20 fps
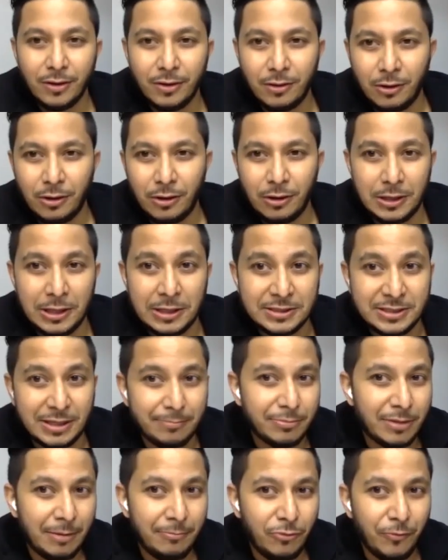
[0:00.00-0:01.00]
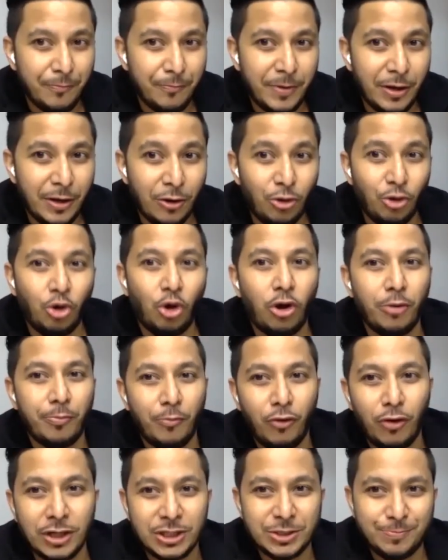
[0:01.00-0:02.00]
and sometimes you pay a lot
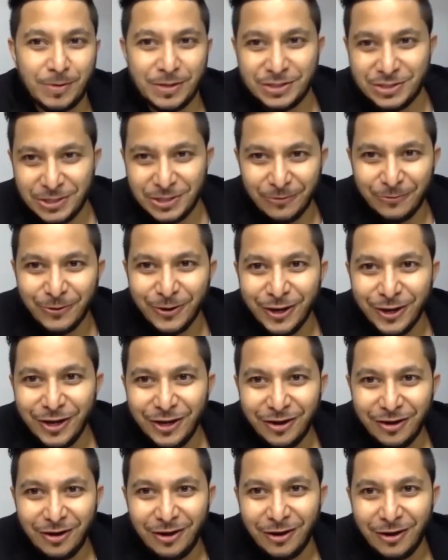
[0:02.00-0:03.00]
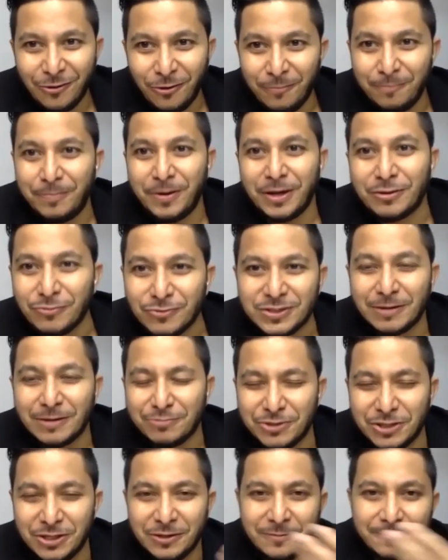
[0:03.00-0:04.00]
more expensive compared to
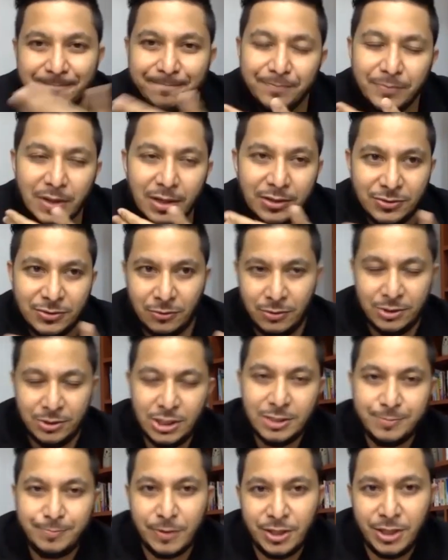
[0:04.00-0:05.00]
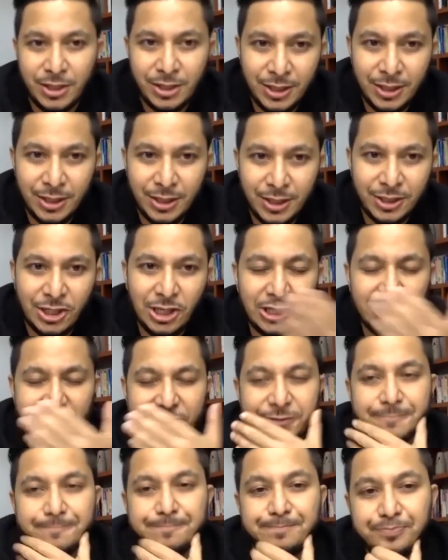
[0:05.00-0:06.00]
sub-sale. So in this particular
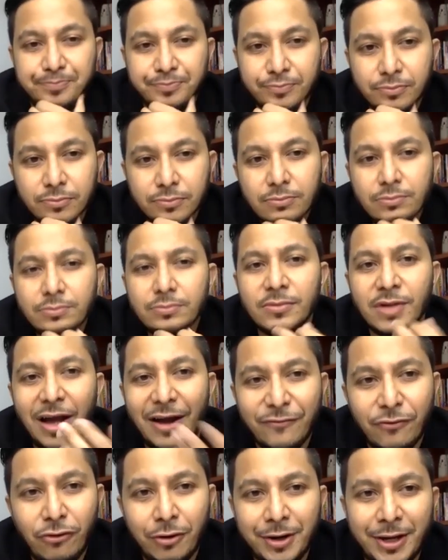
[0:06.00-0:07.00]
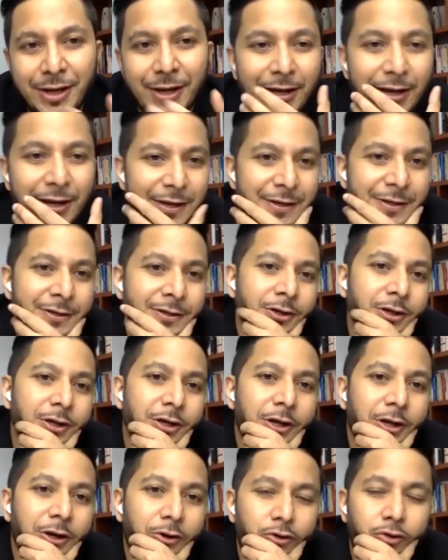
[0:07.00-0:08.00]
case, I've got a client
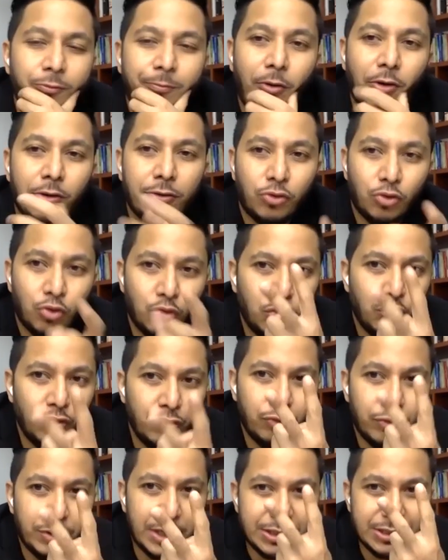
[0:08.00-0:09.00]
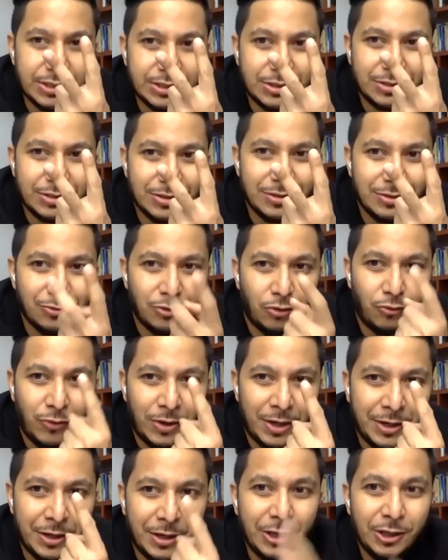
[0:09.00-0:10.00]
who bought 2 units, not
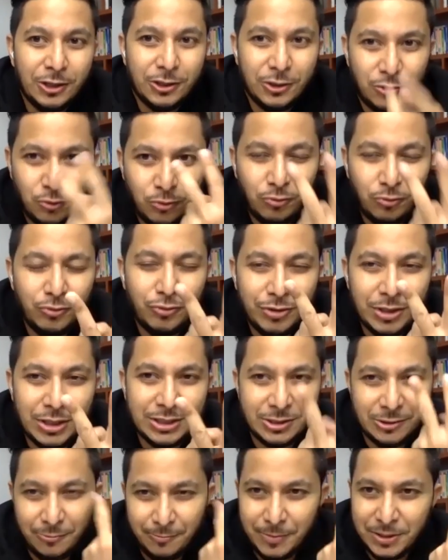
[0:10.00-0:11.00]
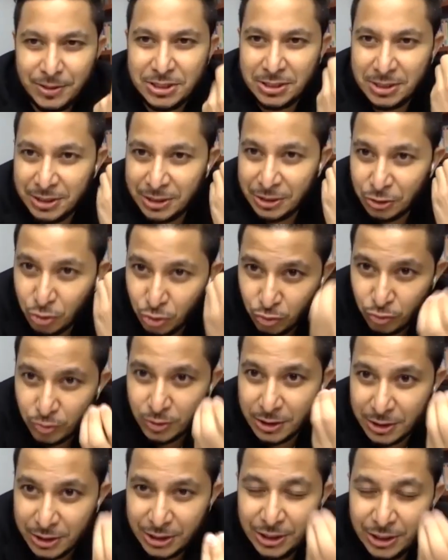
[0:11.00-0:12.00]
one, 2 units, basically
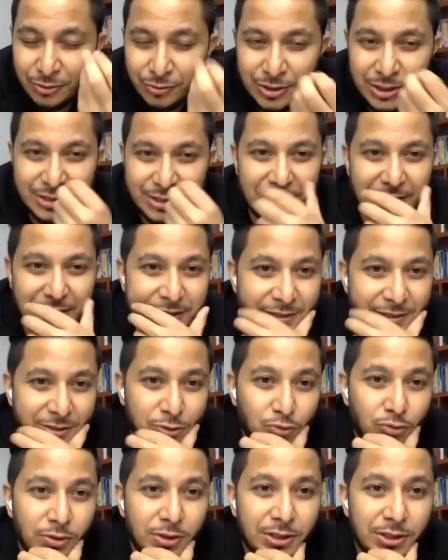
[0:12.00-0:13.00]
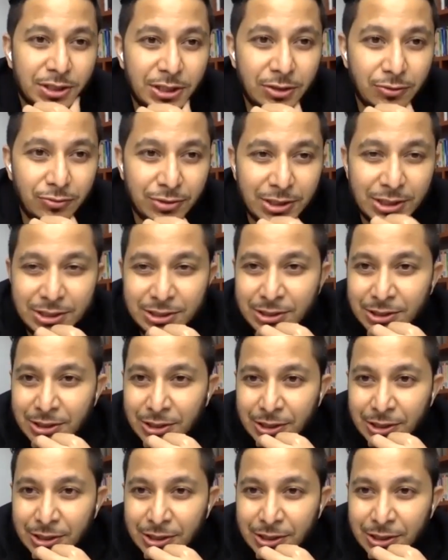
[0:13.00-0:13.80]
dual key units, guys, dual key units.